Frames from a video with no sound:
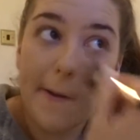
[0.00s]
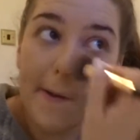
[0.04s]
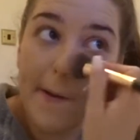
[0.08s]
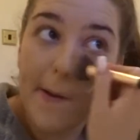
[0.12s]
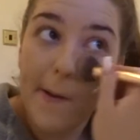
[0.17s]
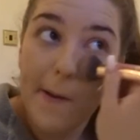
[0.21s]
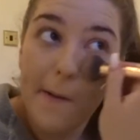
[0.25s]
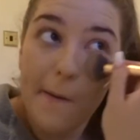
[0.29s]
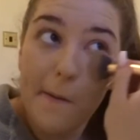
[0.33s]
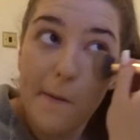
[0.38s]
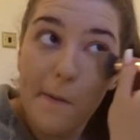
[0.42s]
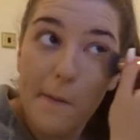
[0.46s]

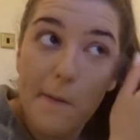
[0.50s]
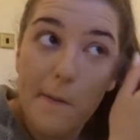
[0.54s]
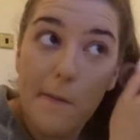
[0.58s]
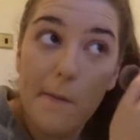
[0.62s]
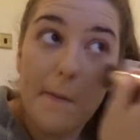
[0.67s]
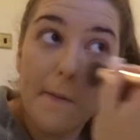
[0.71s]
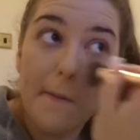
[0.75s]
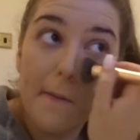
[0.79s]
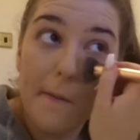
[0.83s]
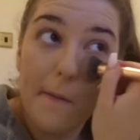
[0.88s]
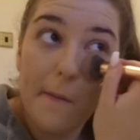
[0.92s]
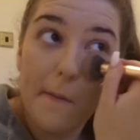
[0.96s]

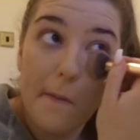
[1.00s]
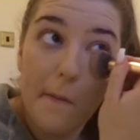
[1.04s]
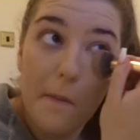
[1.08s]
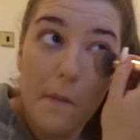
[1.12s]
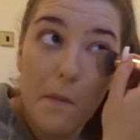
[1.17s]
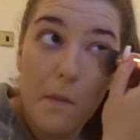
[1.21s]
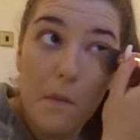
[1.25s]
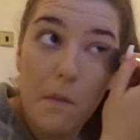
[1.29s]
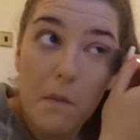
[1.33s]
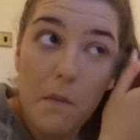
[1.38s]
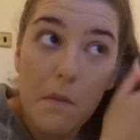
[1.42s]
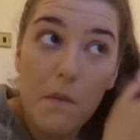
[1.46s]

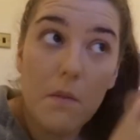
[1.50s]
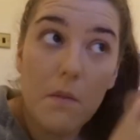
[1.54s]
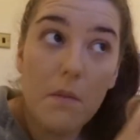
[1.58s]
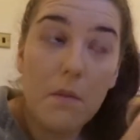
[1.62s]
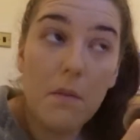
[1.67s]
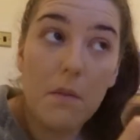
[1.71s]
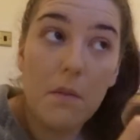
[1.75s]
[no speech]